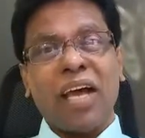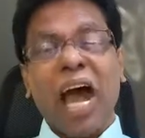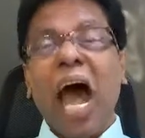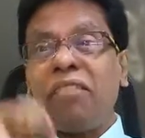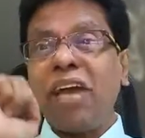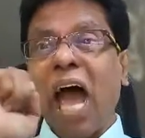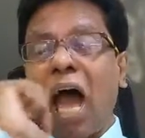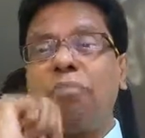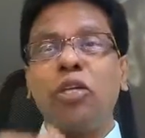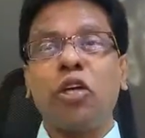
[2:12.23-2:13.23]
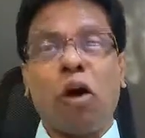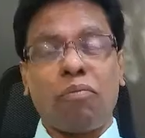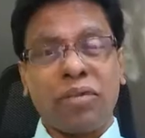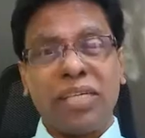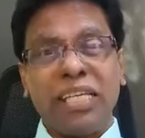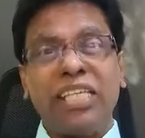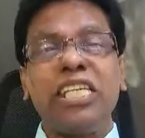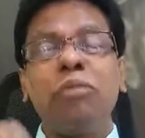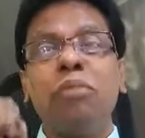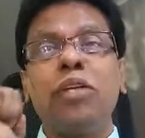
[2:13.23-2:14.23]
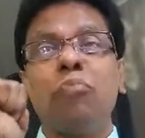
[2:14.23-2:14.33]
Have a habit of keeping